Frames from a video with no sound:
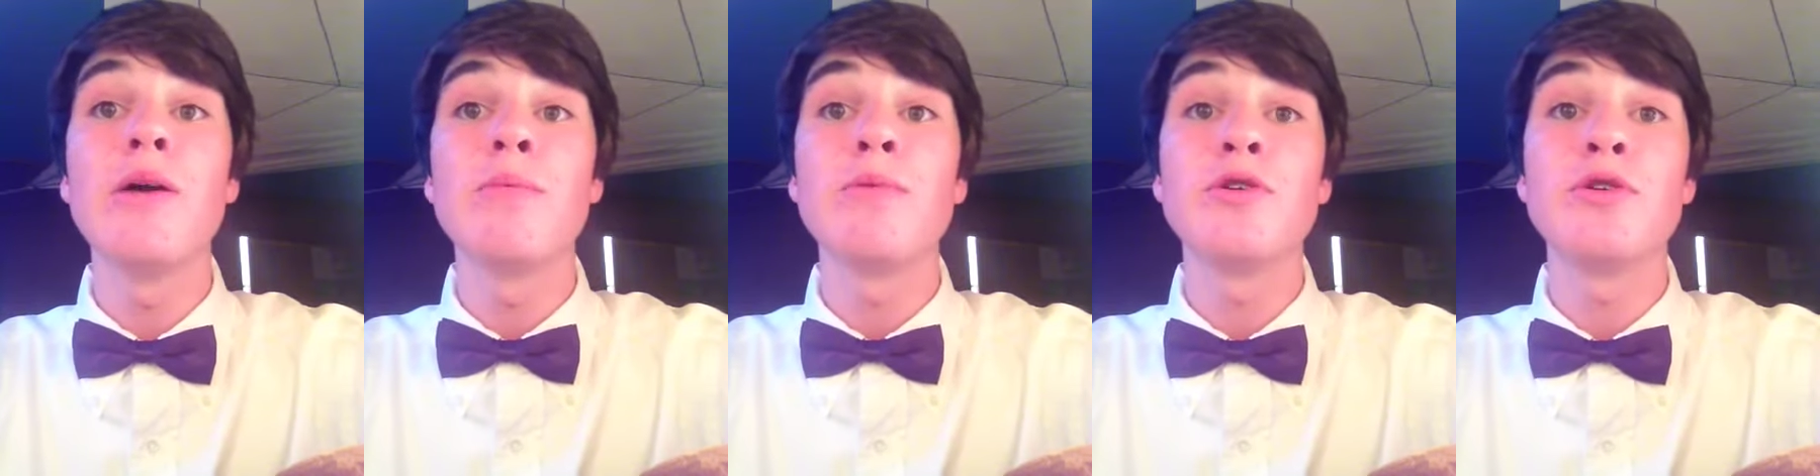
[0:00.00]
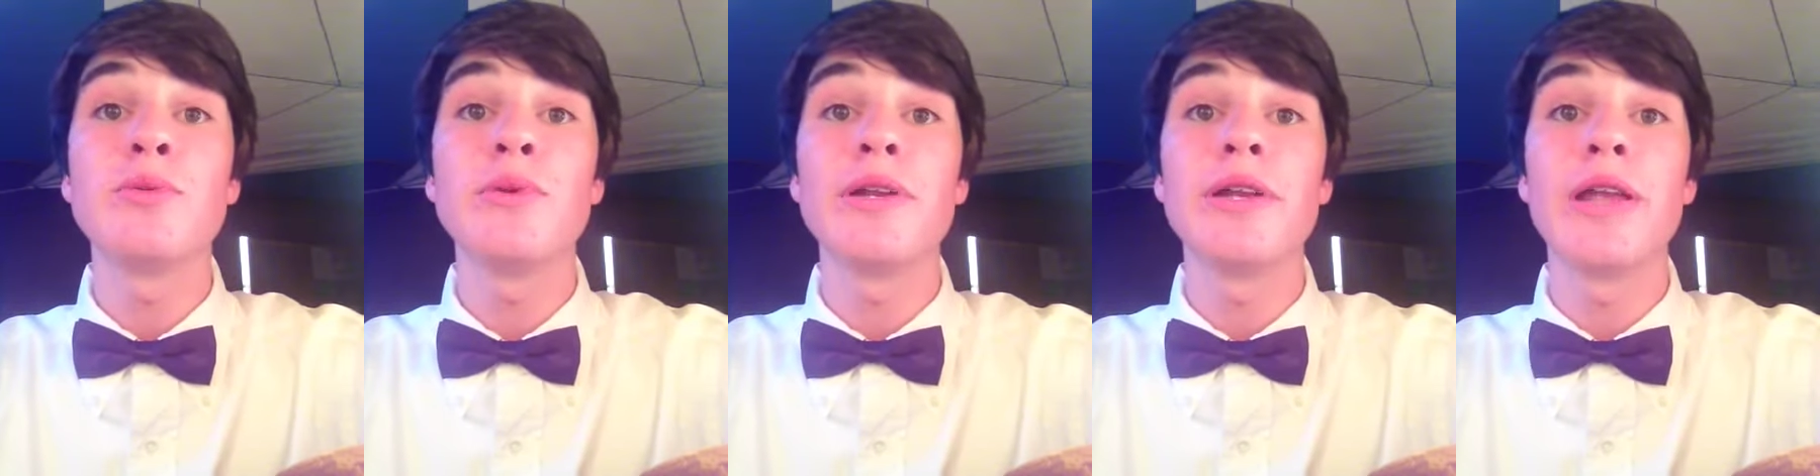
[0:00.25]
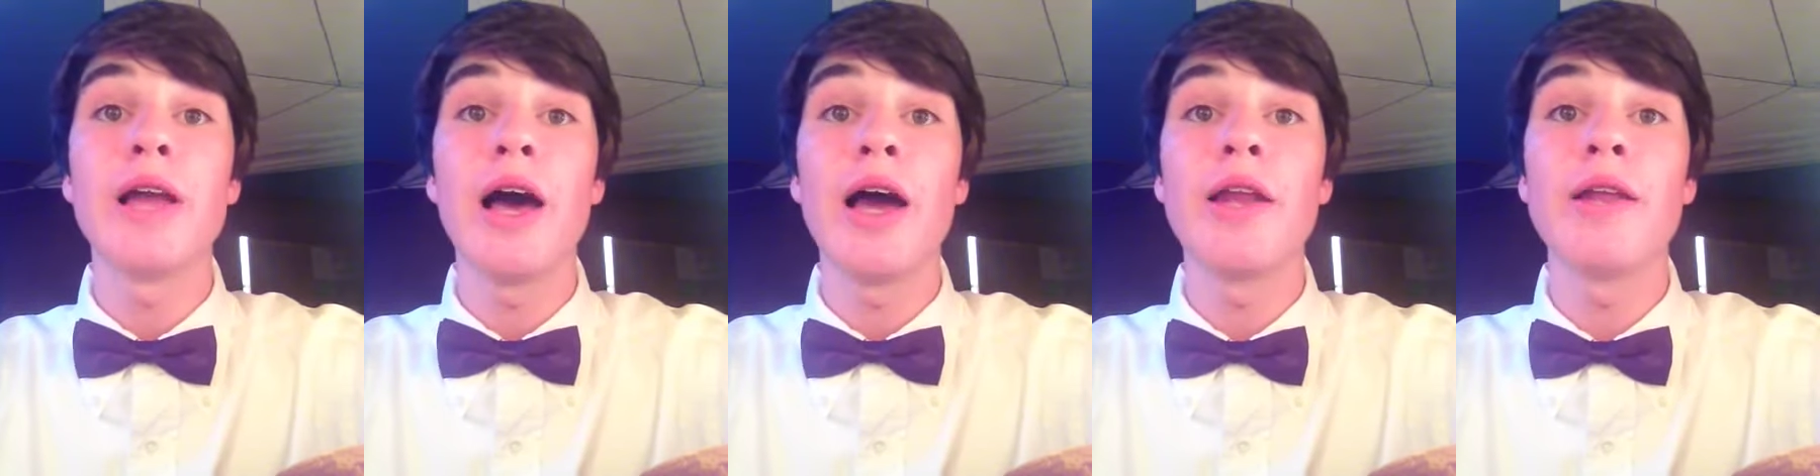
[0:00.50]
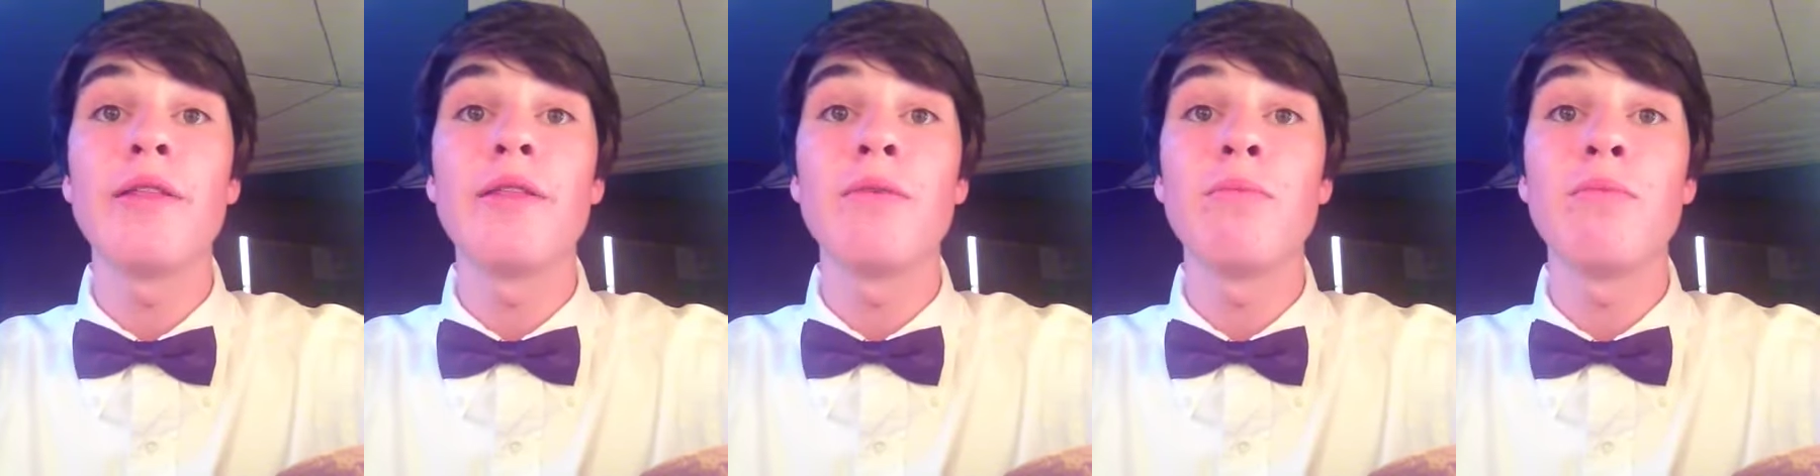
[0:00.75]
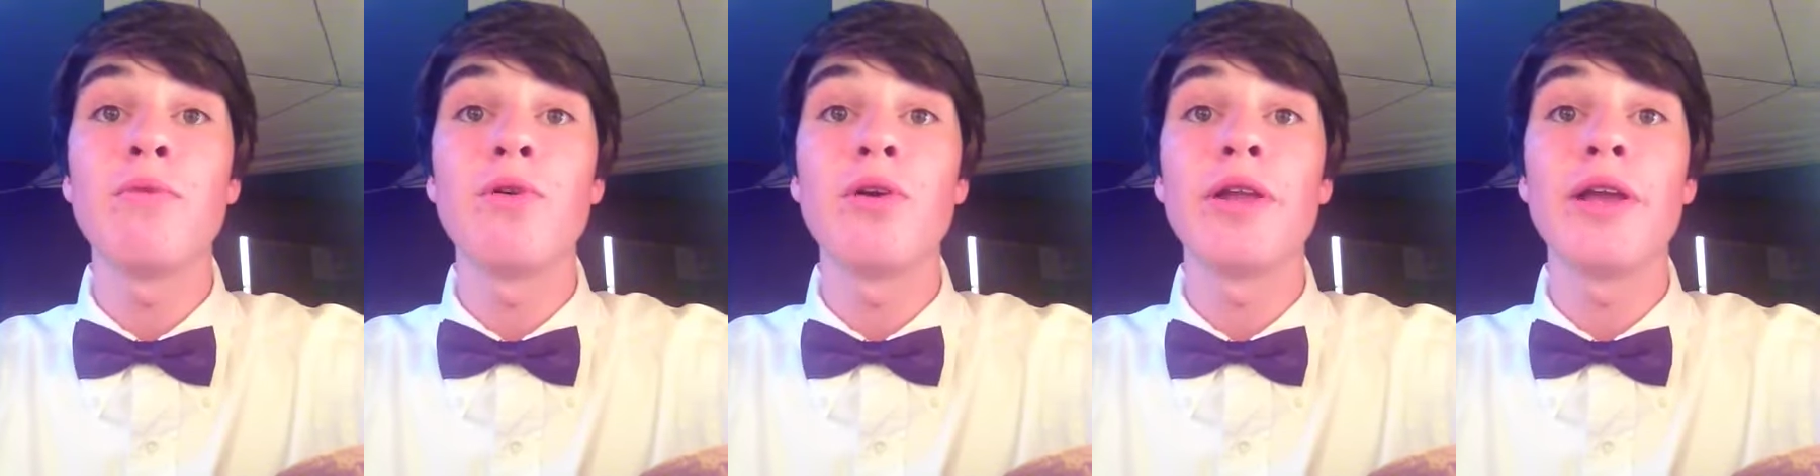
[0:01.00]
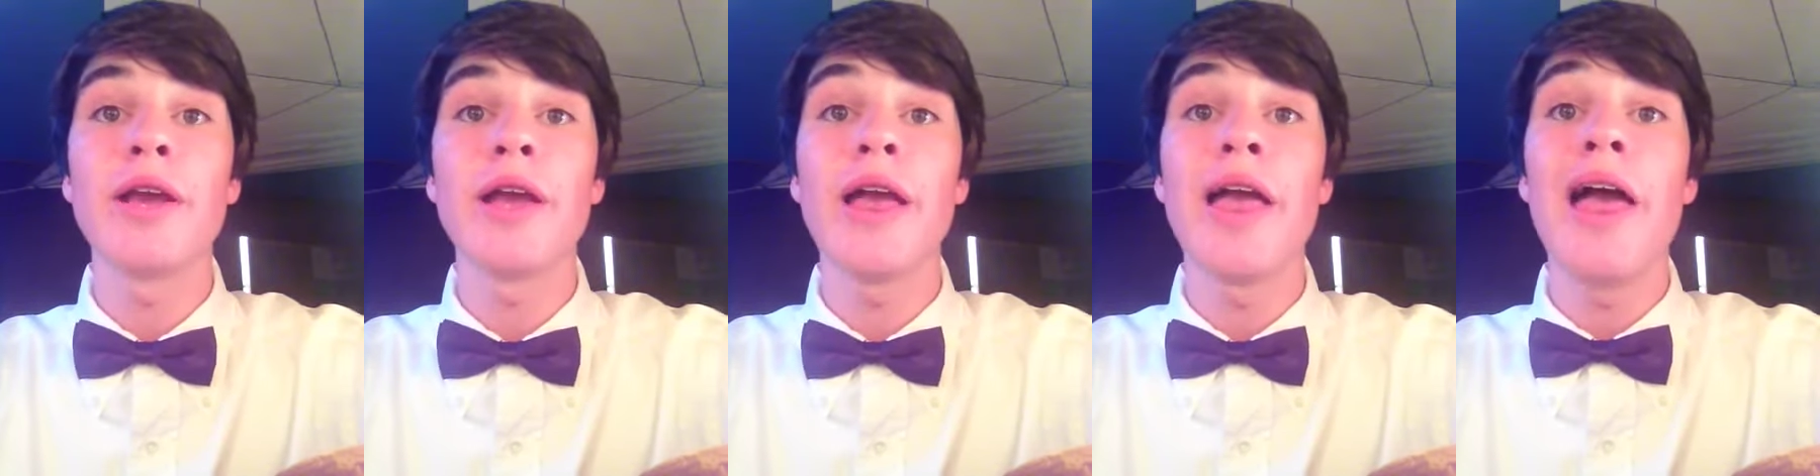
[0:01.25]
between 9 in the
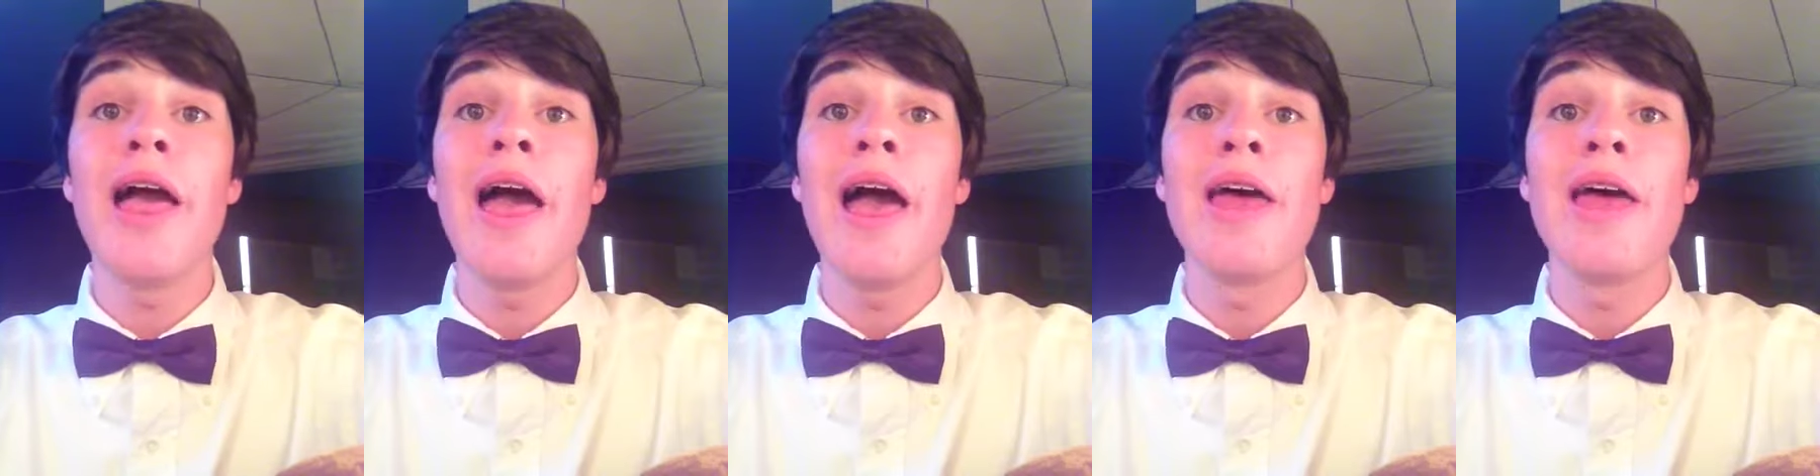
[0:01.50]
morning